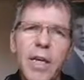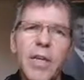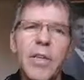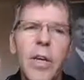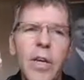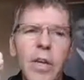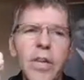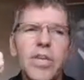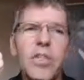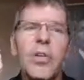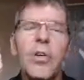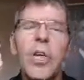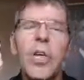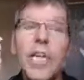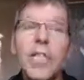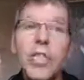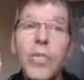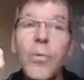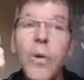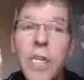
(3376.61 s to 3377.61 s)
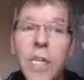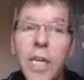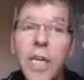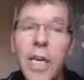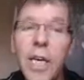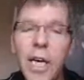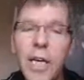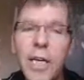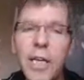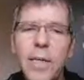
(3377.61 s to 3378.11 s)
That is your intuition
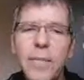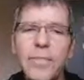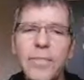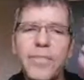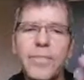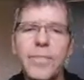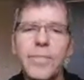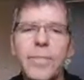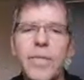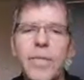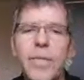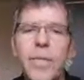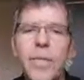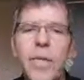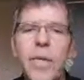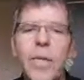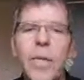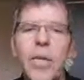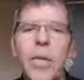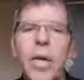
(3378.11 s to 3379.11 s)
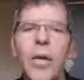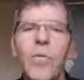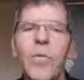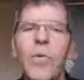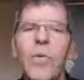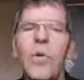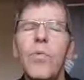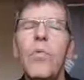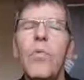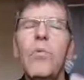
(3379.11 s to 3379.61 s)
kicking in. Now,
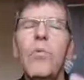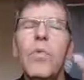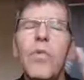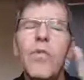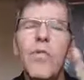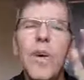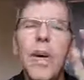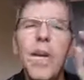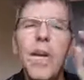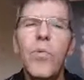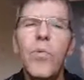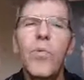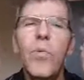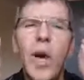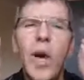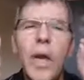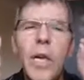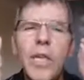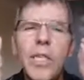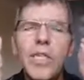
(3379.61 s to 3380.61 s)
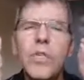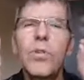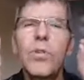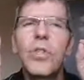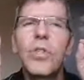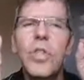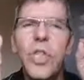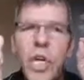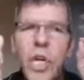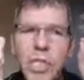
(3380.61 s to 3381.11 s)
we would be very wise to
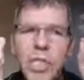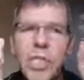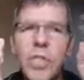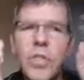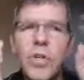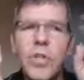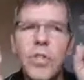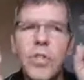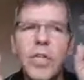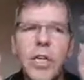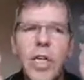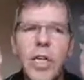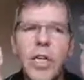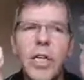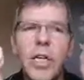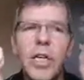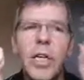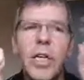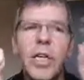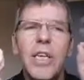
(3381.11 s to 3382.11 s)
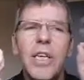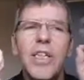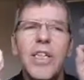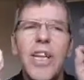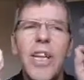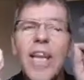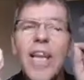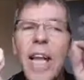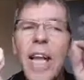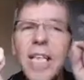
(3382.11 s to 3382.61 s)
seriously consider that
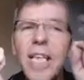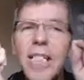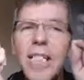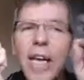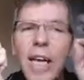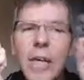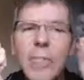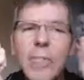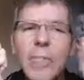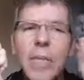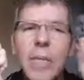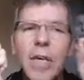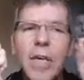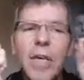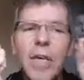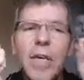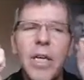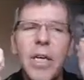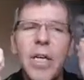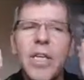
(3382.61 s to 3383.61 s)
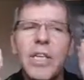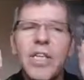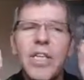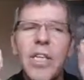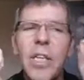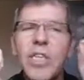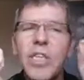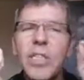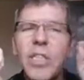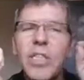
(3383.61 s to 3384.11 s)
the next time it
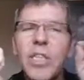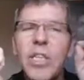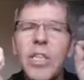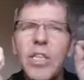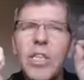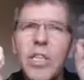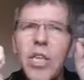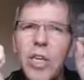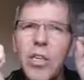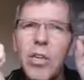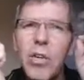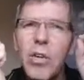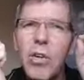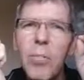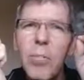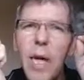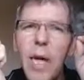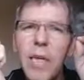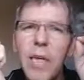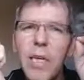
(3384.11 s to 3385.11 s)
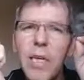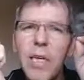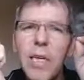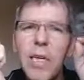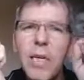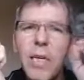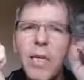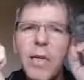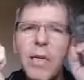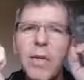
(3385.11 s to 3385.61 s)
sends us a subtle reminder,
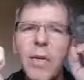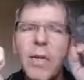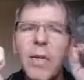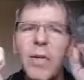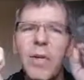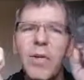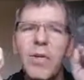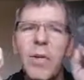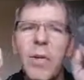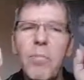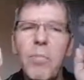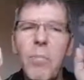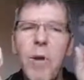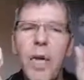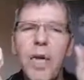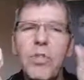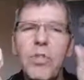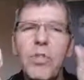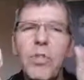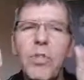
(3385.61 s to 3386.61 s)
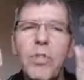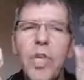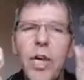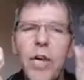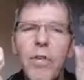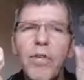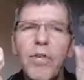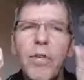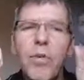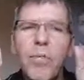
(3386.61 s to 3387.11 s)
we might just
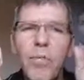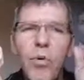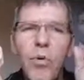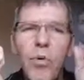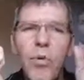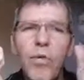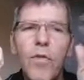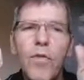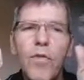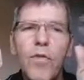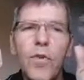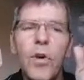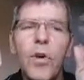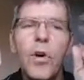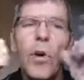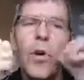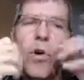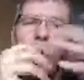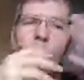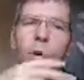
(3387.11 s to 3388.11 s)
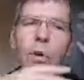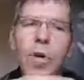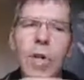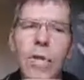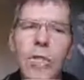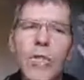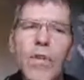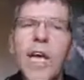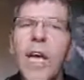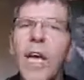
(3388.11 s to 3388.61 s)
have to move on
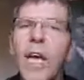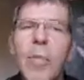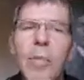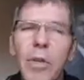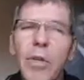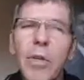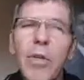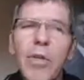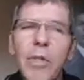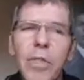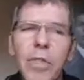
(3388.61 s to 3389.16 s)
and forget about